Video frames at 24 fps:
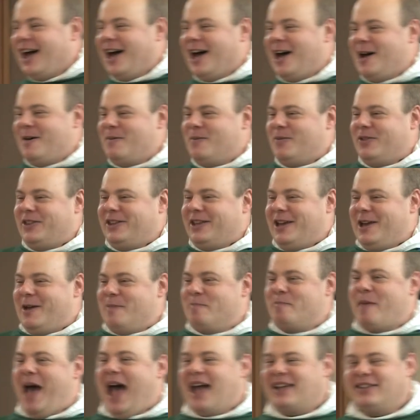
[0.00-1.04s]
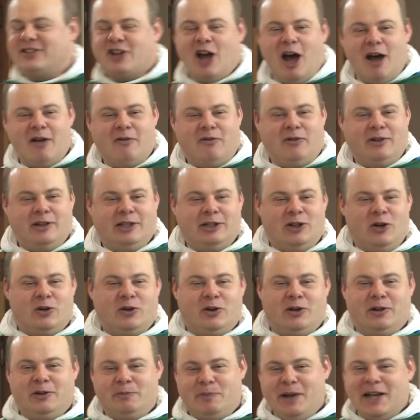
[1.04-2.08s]
uh, the mascot for the
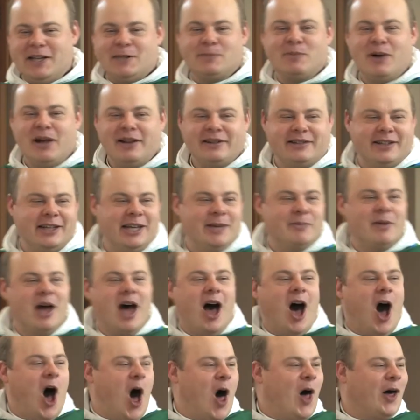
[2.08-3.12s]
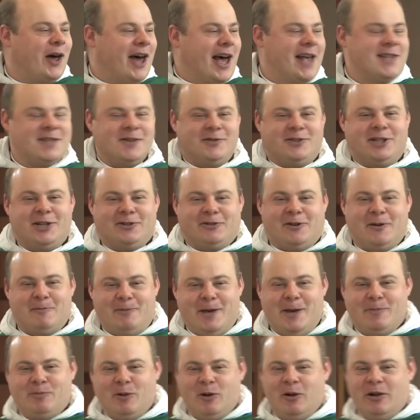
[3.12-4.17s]
local baseball team, all kinds of different
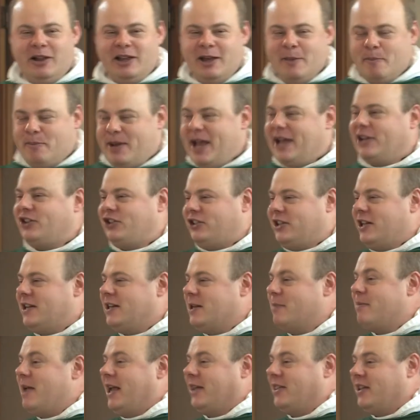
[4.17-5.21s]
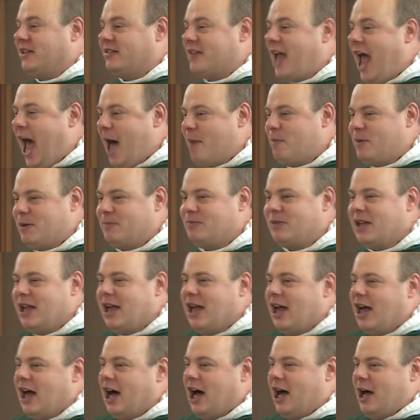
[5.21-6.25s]
people pitched in to make this happen.
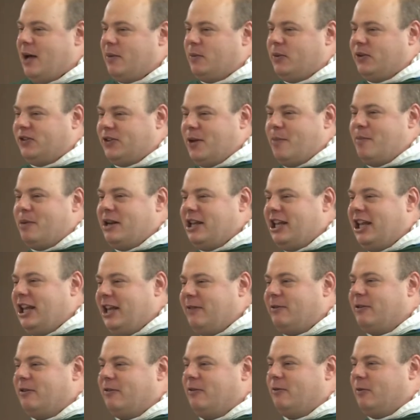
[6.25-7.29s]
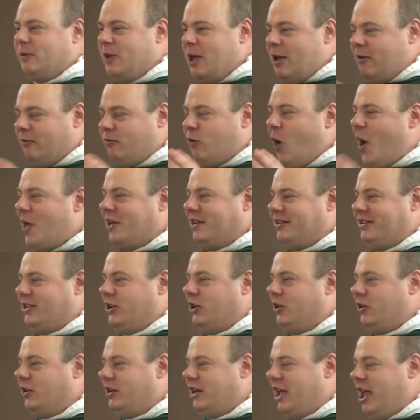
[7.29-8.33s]
Uh, somebody even
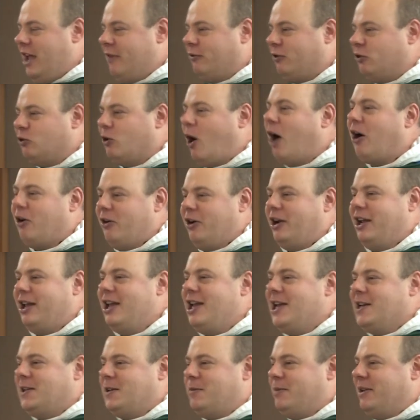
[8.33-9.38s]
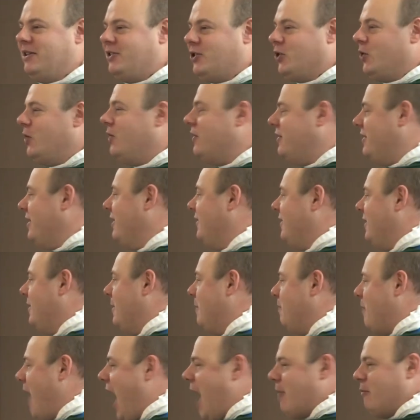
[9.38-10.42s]
volunteered a Ferrari to be turned into the
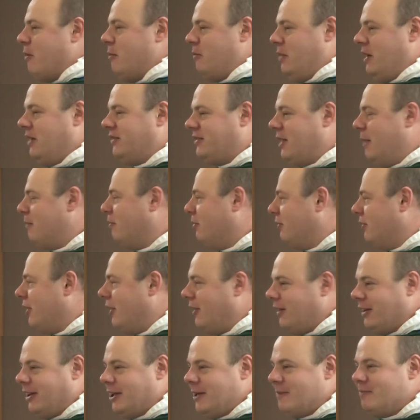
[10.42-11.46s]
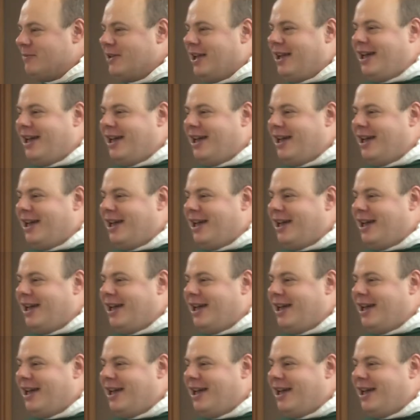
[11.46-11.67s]
Batmobile temporarily.